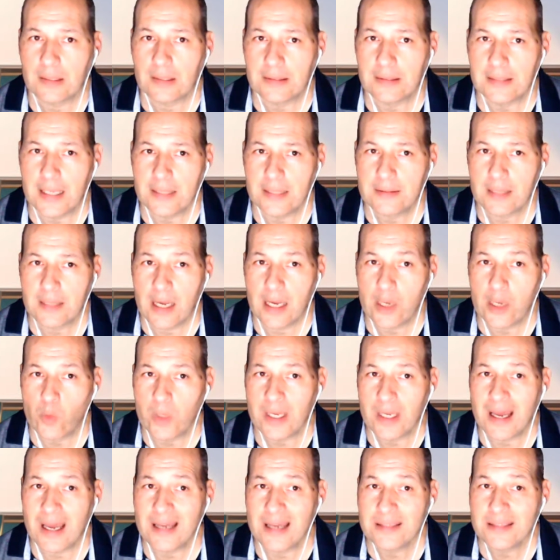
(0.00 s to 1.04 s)
data, I
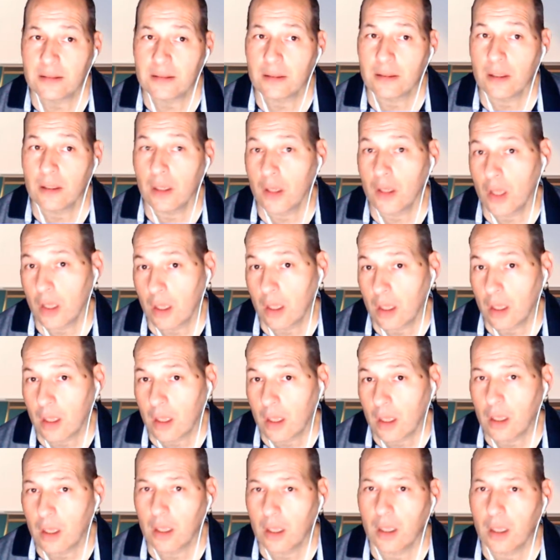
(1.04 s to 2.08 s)
will add
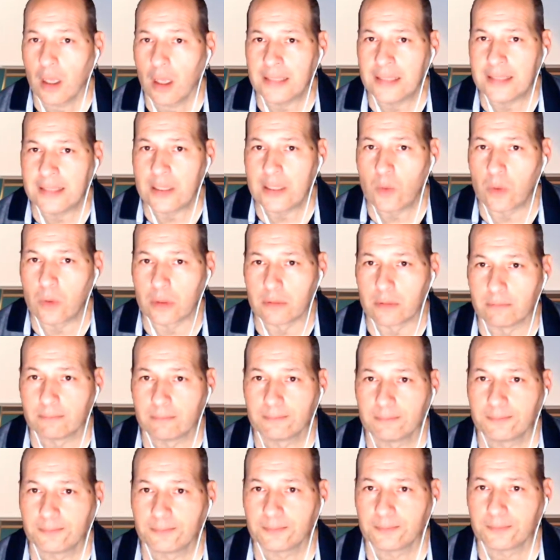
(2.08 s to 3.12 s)
an equal,
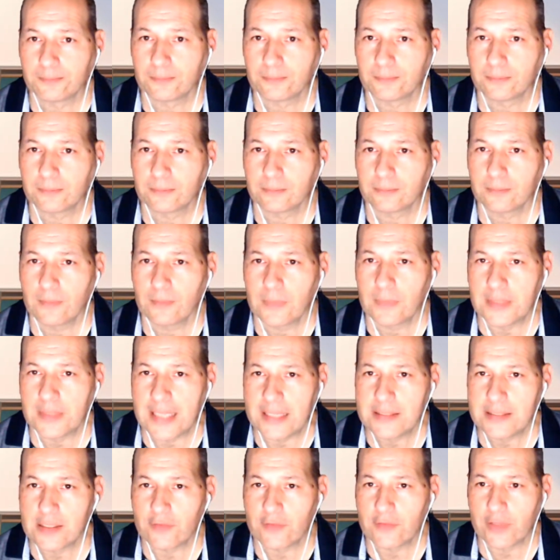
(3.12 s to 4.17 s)

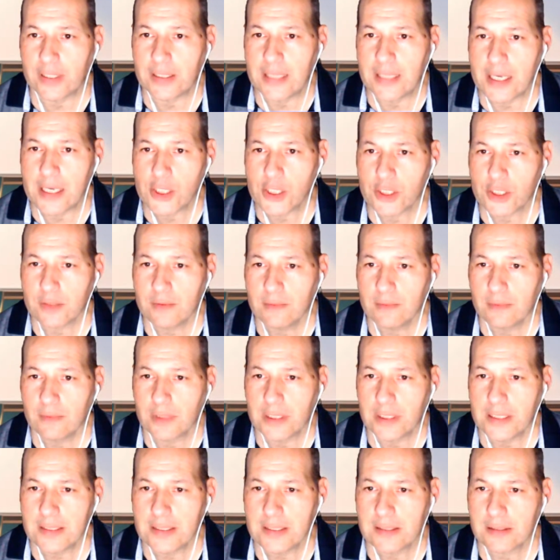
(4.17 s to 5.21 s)
data validation
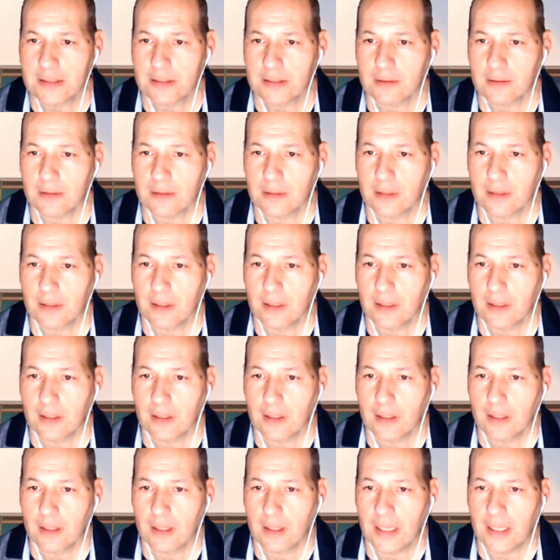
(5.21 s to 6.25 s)
list,
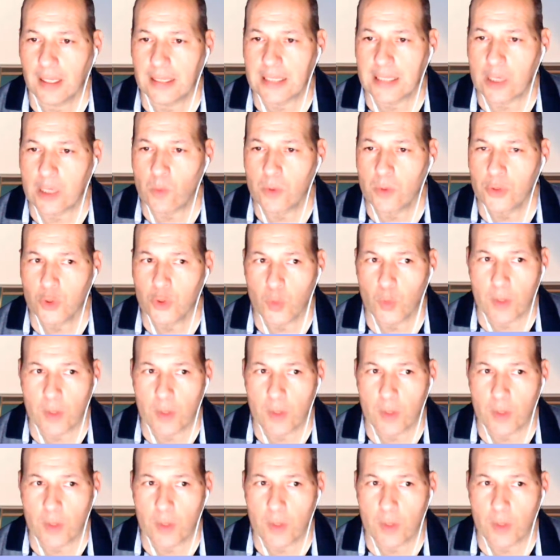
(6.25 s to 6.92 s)
and I want to